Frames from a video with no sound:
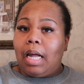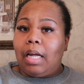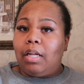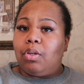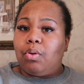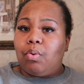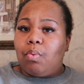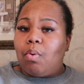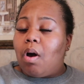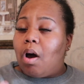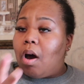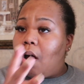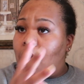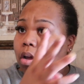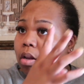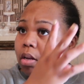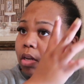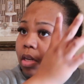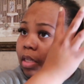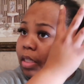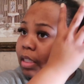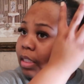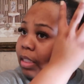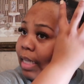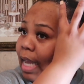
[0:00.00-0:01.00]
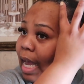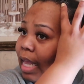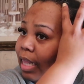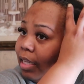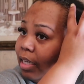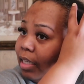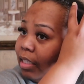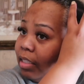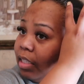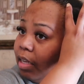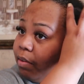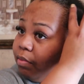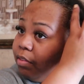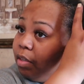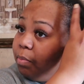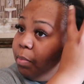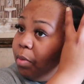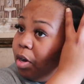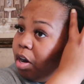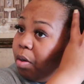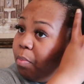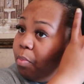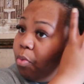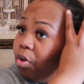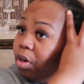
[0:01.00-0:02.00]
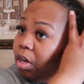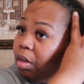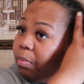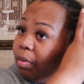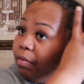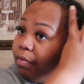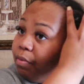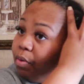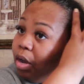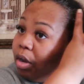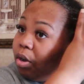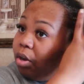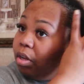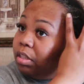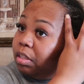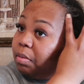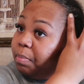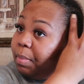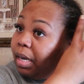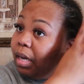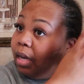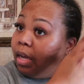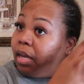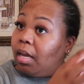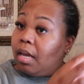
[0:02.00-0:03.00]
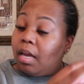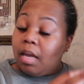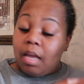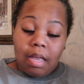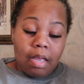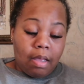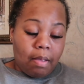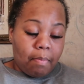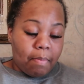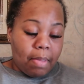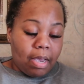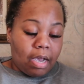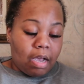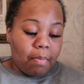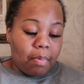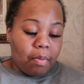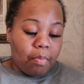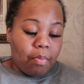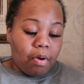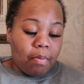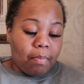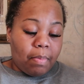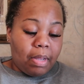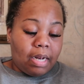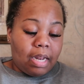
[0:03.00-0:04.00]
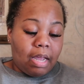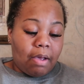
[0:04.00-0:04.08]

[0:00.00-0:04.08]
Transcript: do all the styling and stuff tomorrow morning before I go to my makeup appointment.